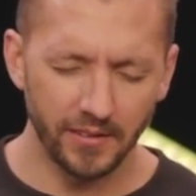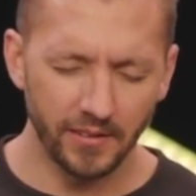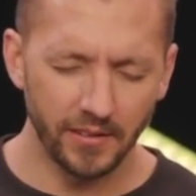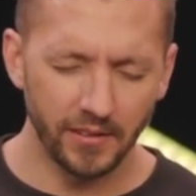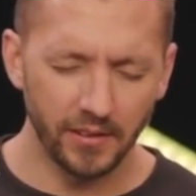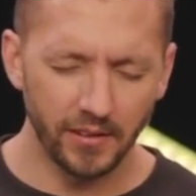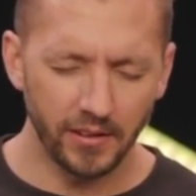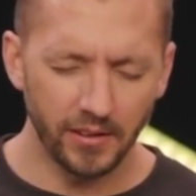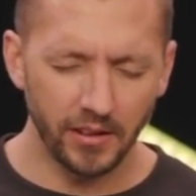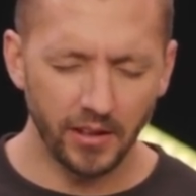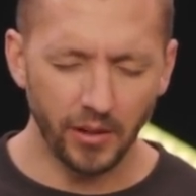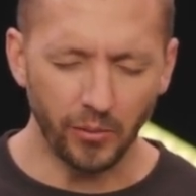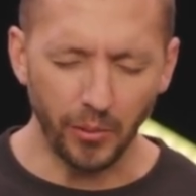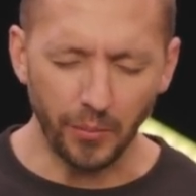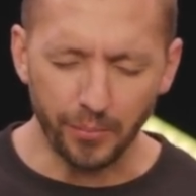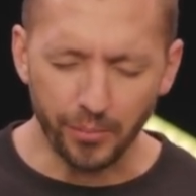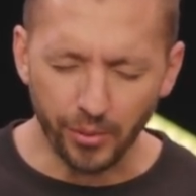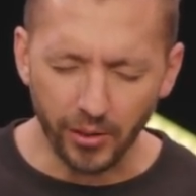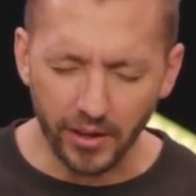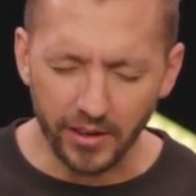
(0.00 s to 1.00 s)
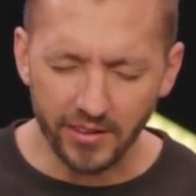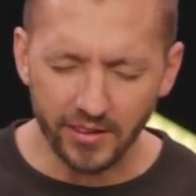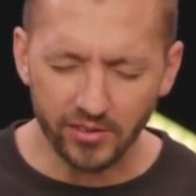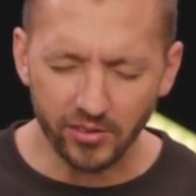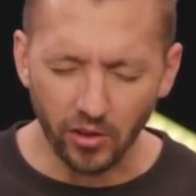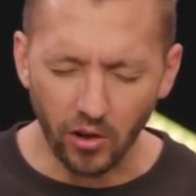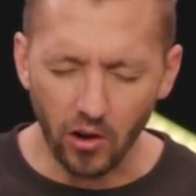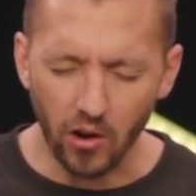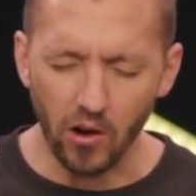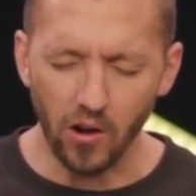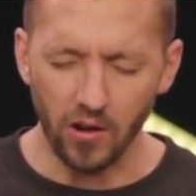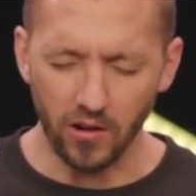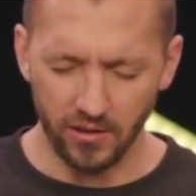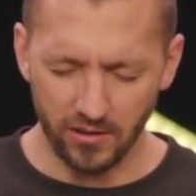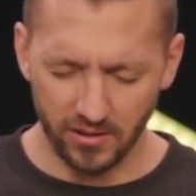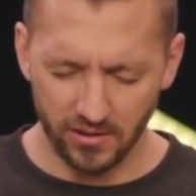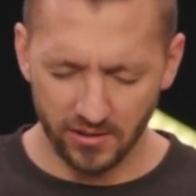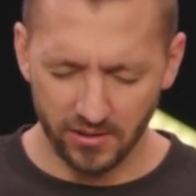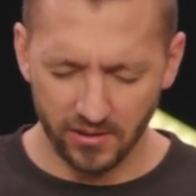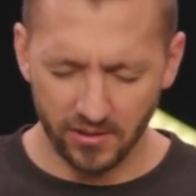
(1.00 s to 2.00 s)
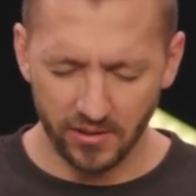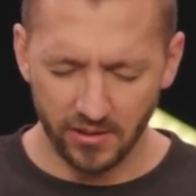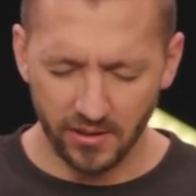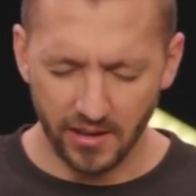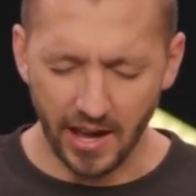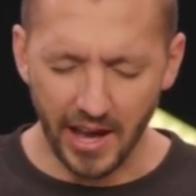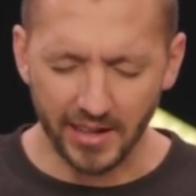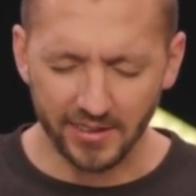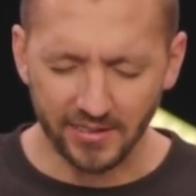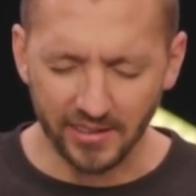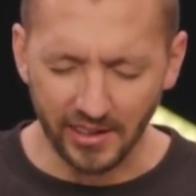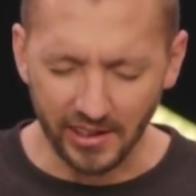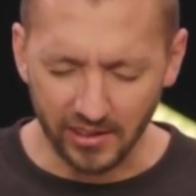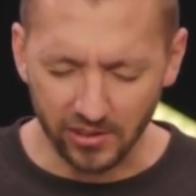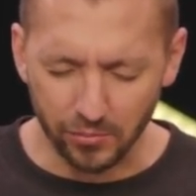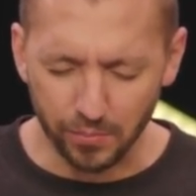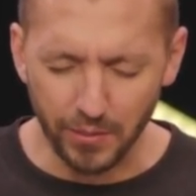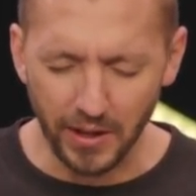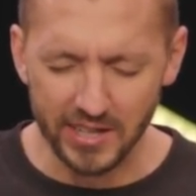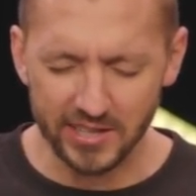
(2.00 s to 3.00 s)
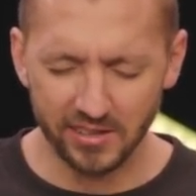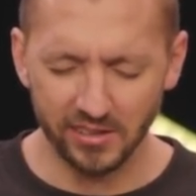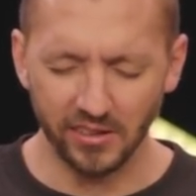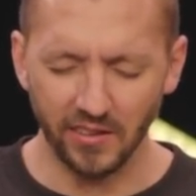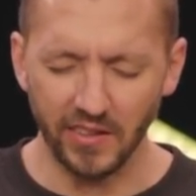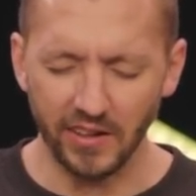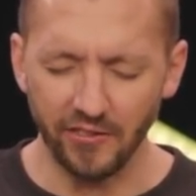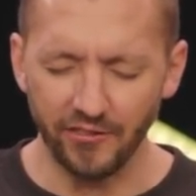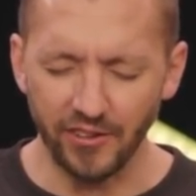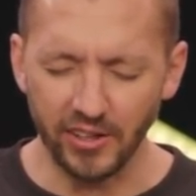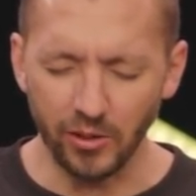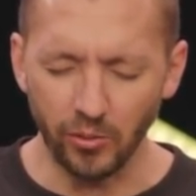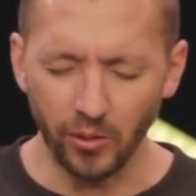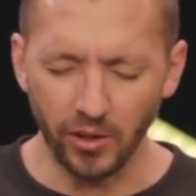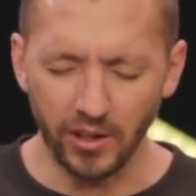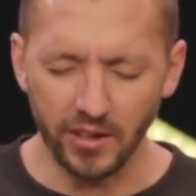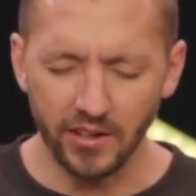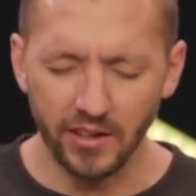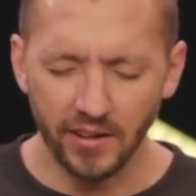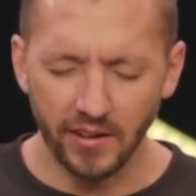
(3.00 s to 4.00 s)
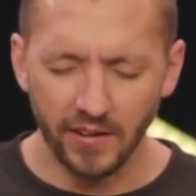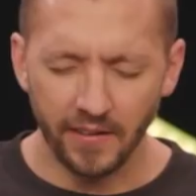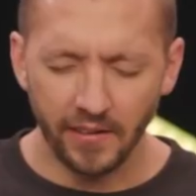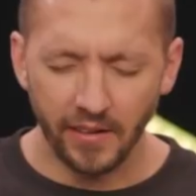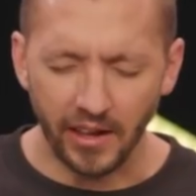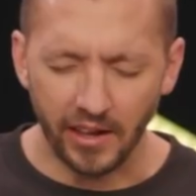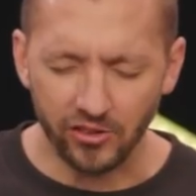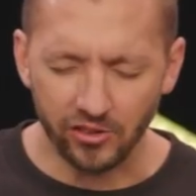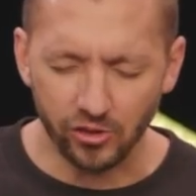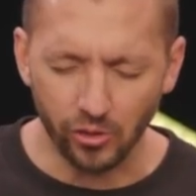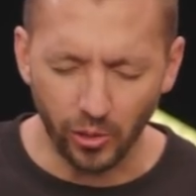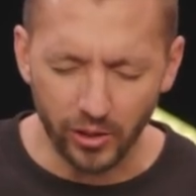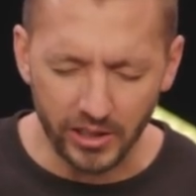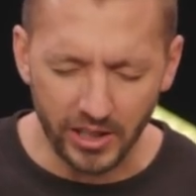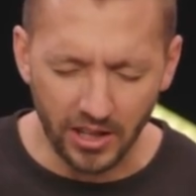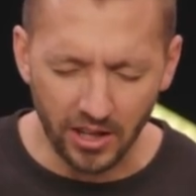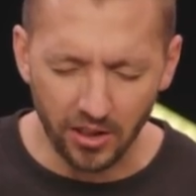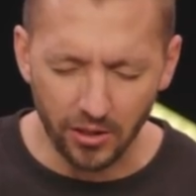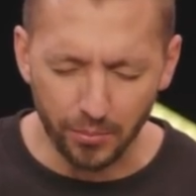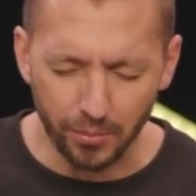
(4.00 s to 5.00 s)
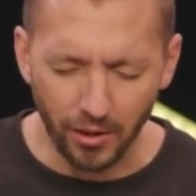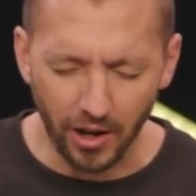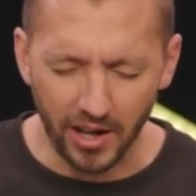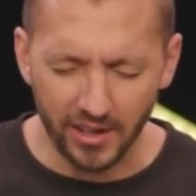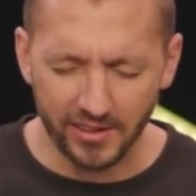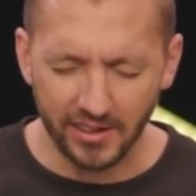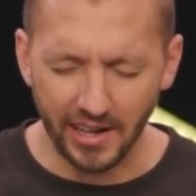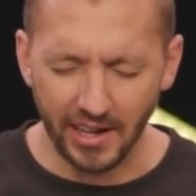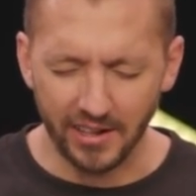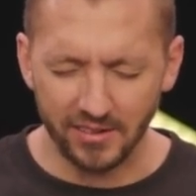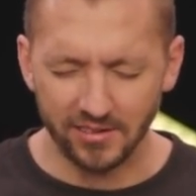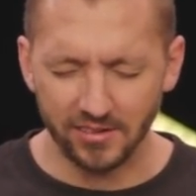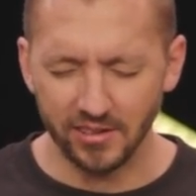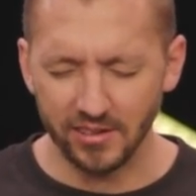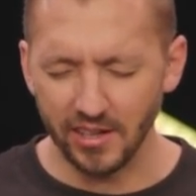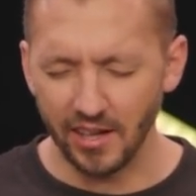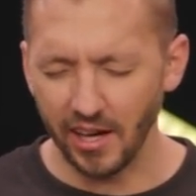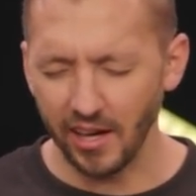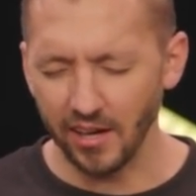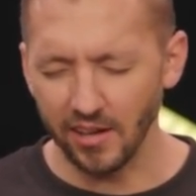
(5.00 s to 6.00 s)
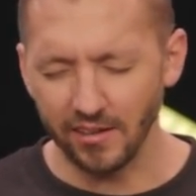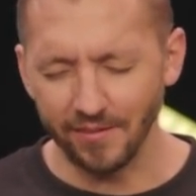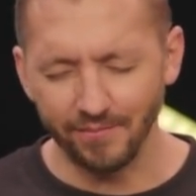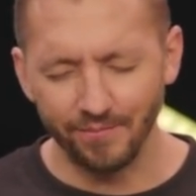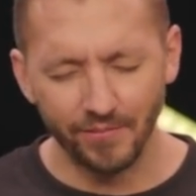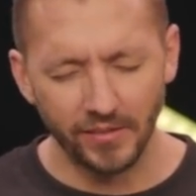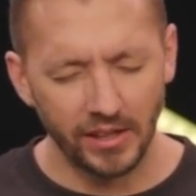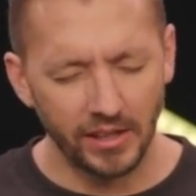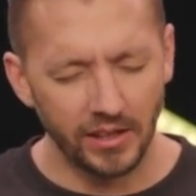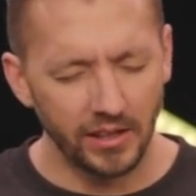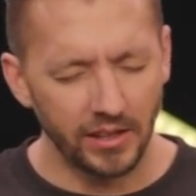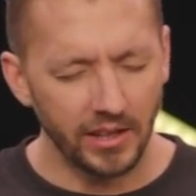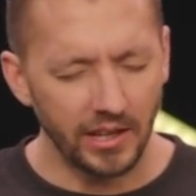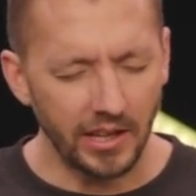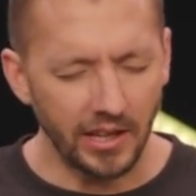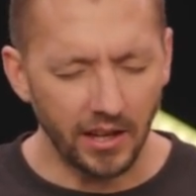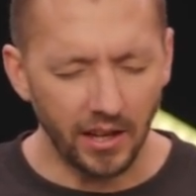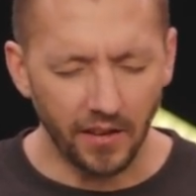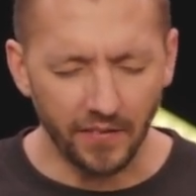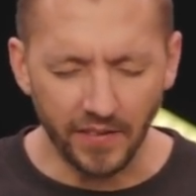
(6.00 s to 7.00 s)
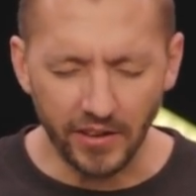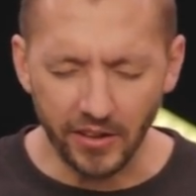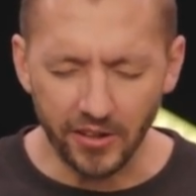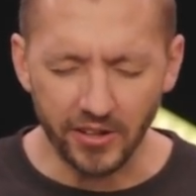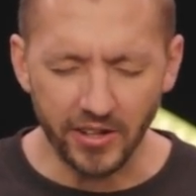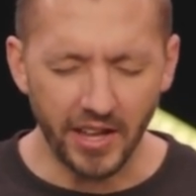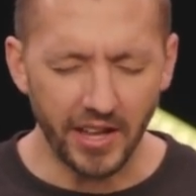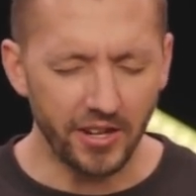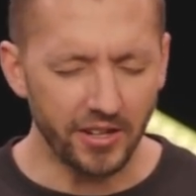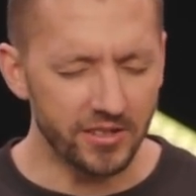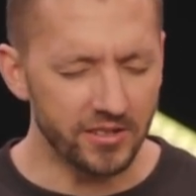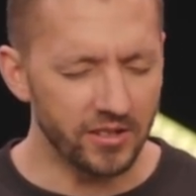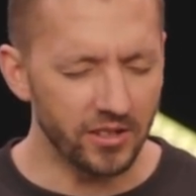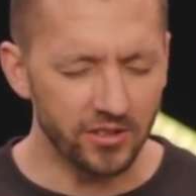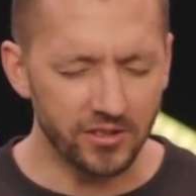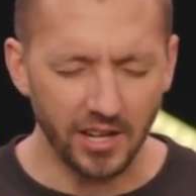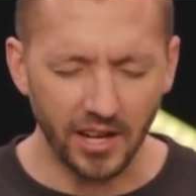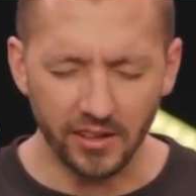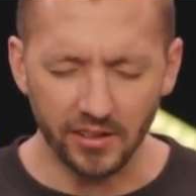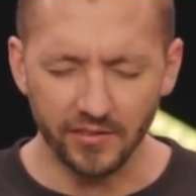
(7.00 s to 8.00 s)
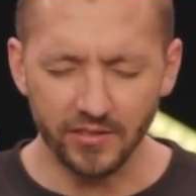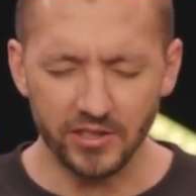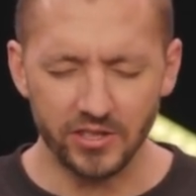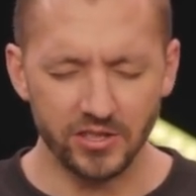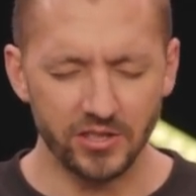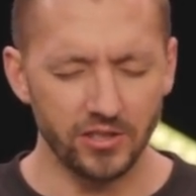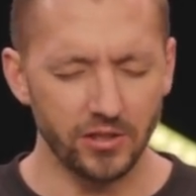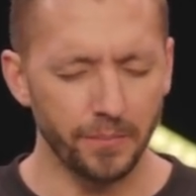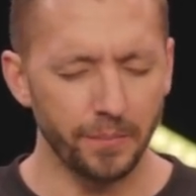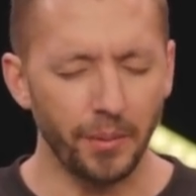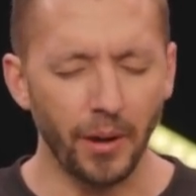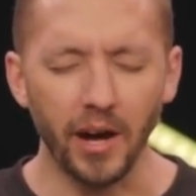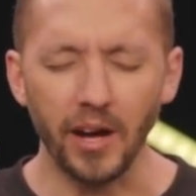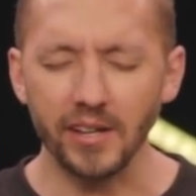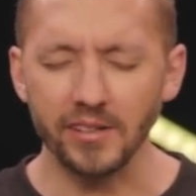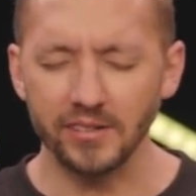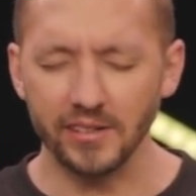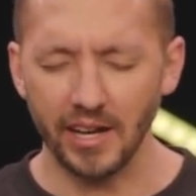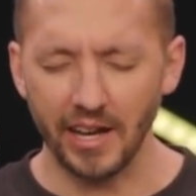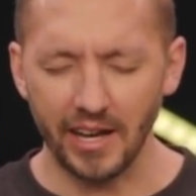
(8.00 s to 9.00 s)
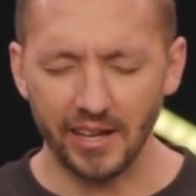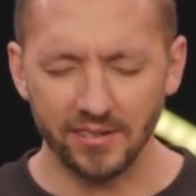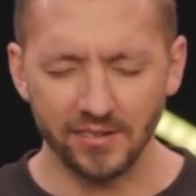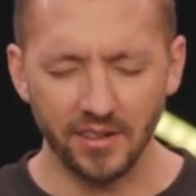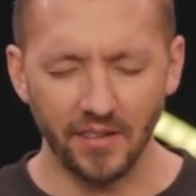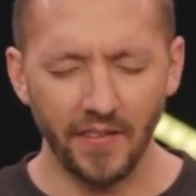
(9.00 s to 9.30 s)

And we pray this all, asking especially that if anyone has joined into the broadcast today on, on the internet or, or television or podcast